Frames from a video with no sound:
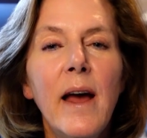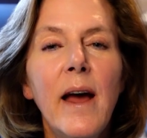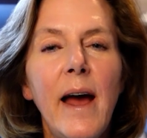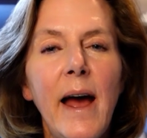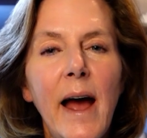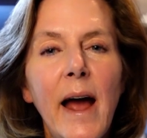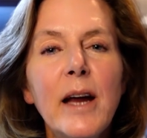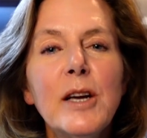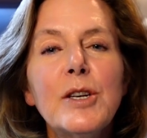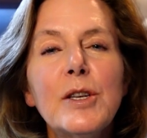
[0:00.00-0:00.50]

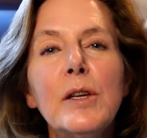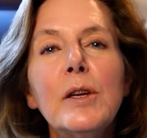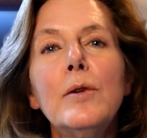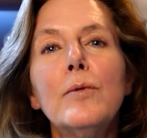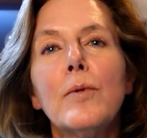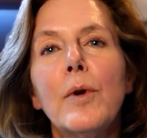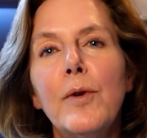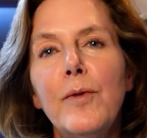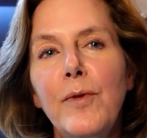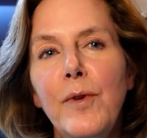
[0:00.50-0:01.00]
actually
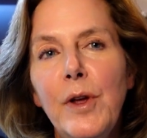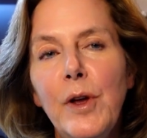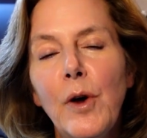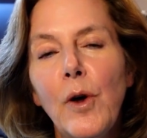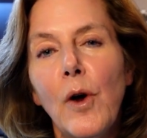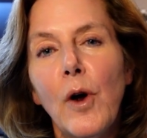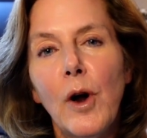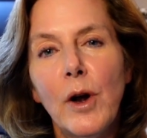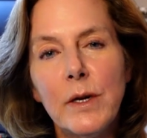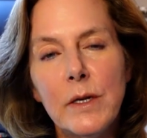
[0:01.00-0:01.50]

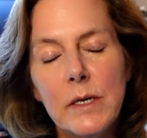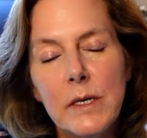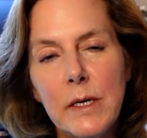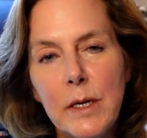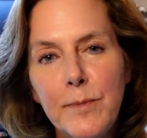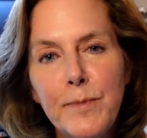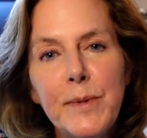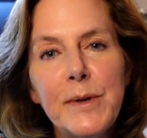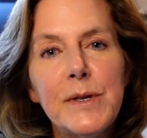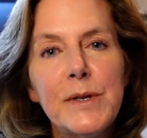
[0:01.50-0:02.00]
reveal our
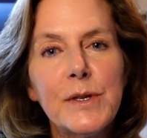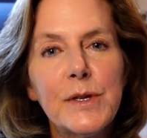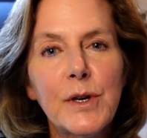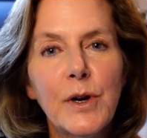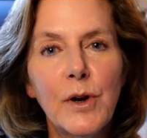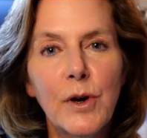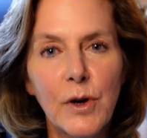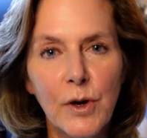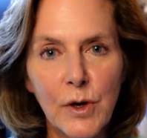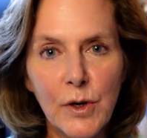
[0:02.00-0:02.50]
deepest
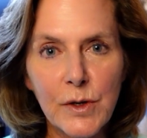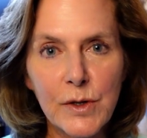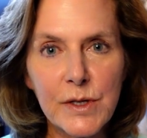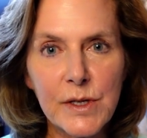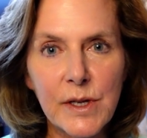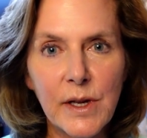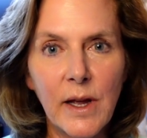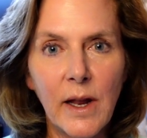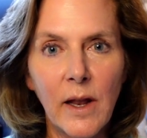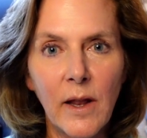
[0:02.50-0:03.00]

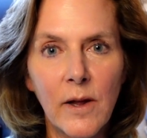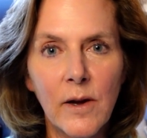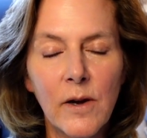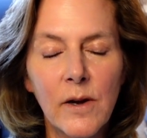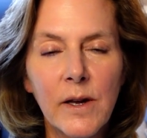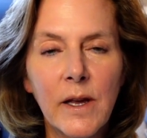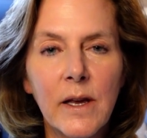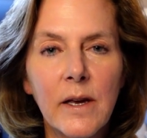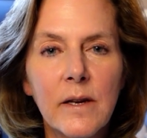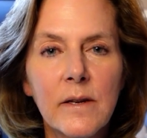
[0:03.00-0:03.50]
hurts and
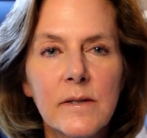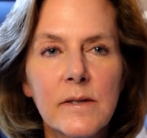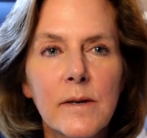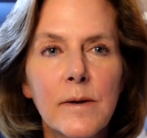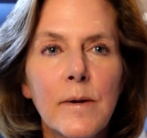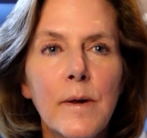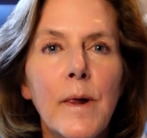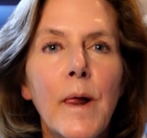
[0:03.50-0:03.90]
longings.